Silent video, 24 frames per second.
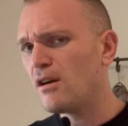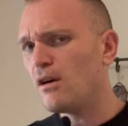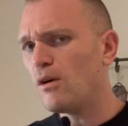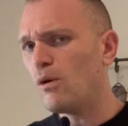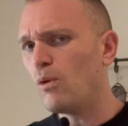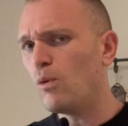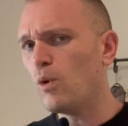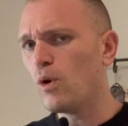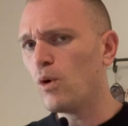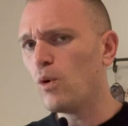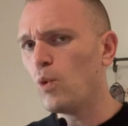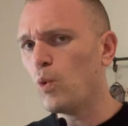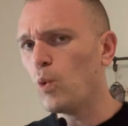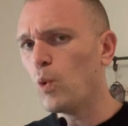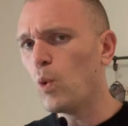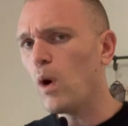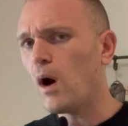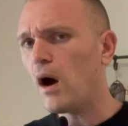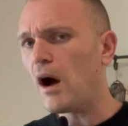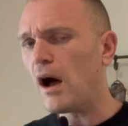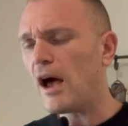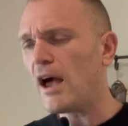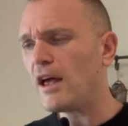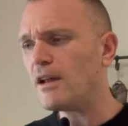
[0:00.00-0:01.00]
or
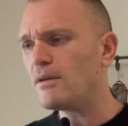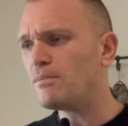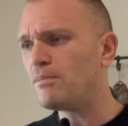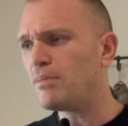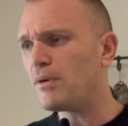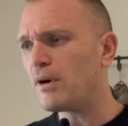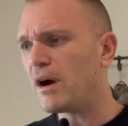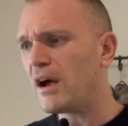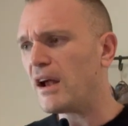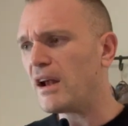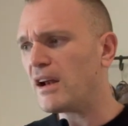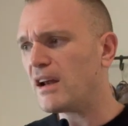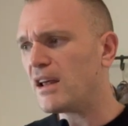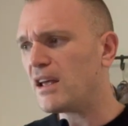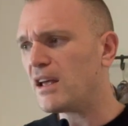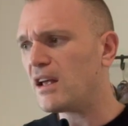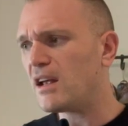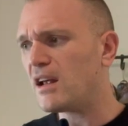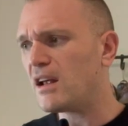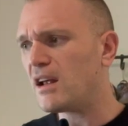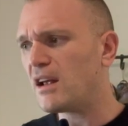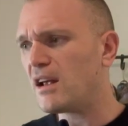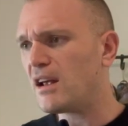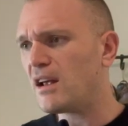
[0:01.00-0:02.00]
what. But
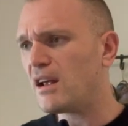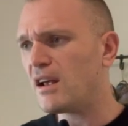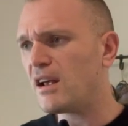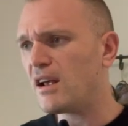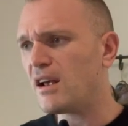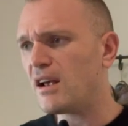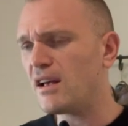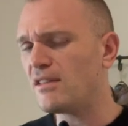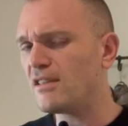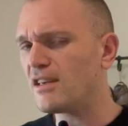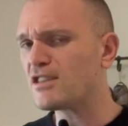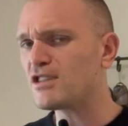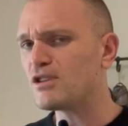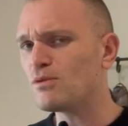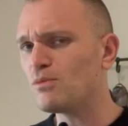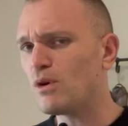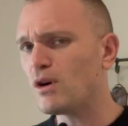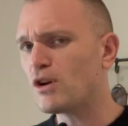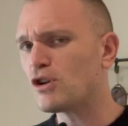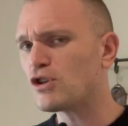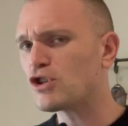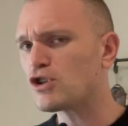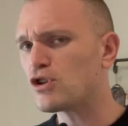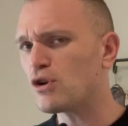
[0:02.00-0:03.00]
unless you
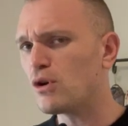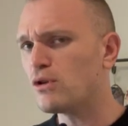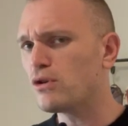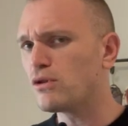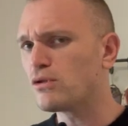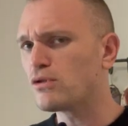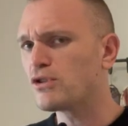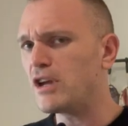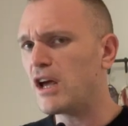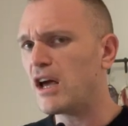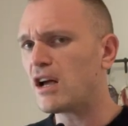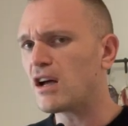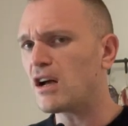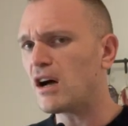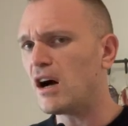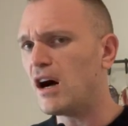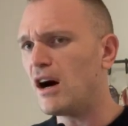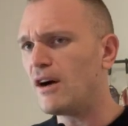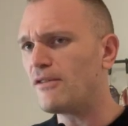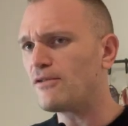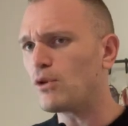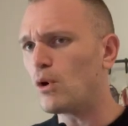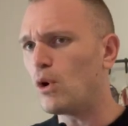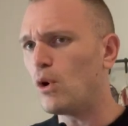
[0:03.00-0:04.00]
want to show your dick
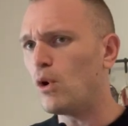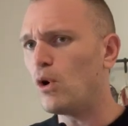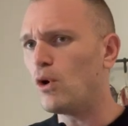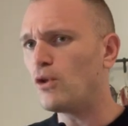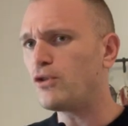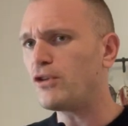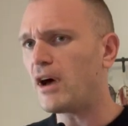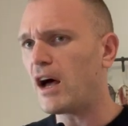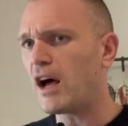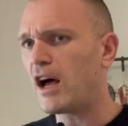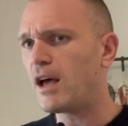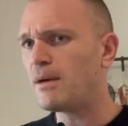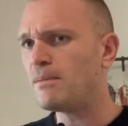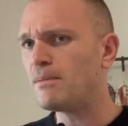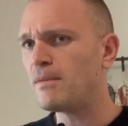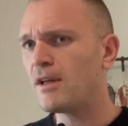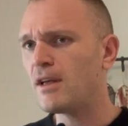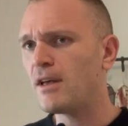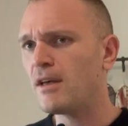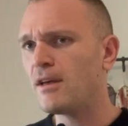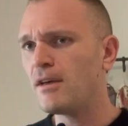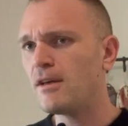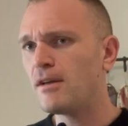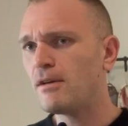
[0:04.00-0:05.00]
off the whole time,
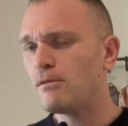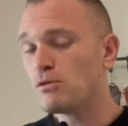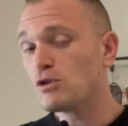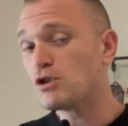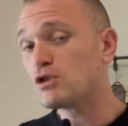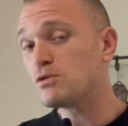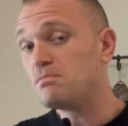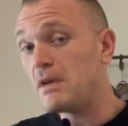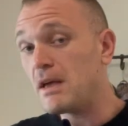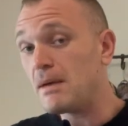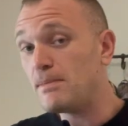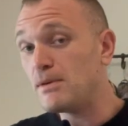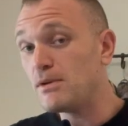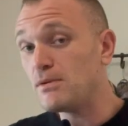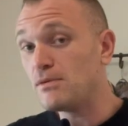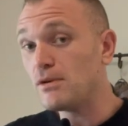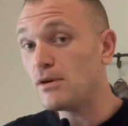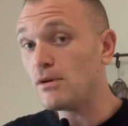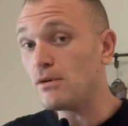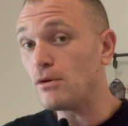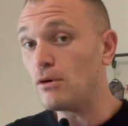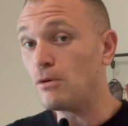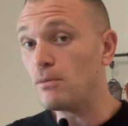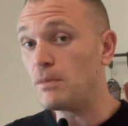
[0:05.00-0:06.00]
which maybe you
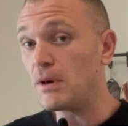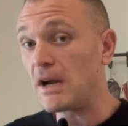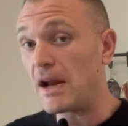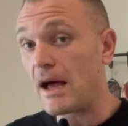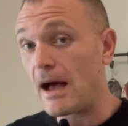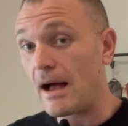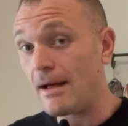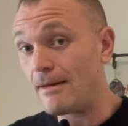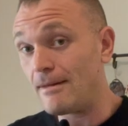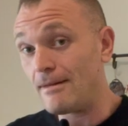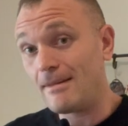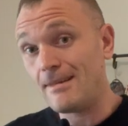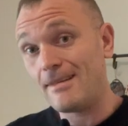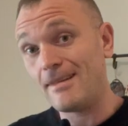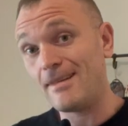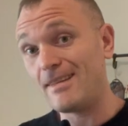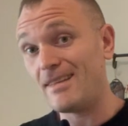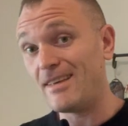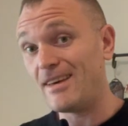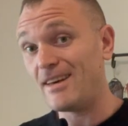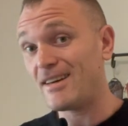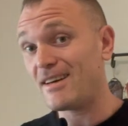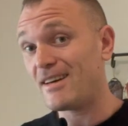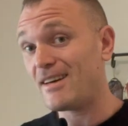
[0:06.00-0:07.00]
do, but
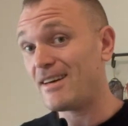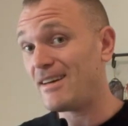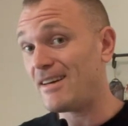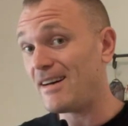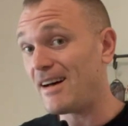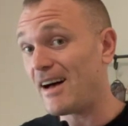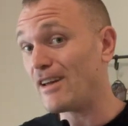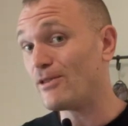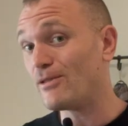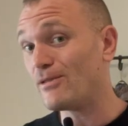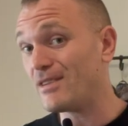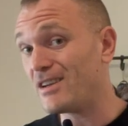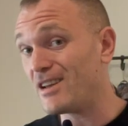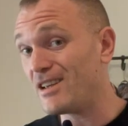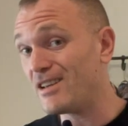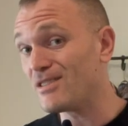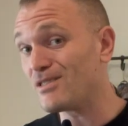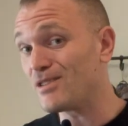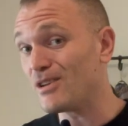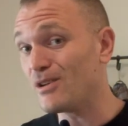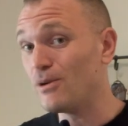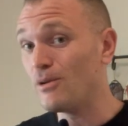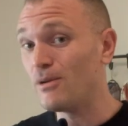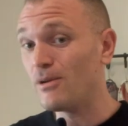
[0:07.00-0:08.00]
like, I don't need
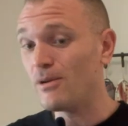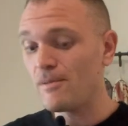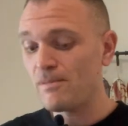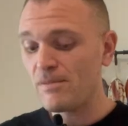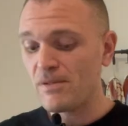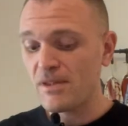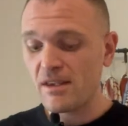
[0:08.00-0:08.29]
to.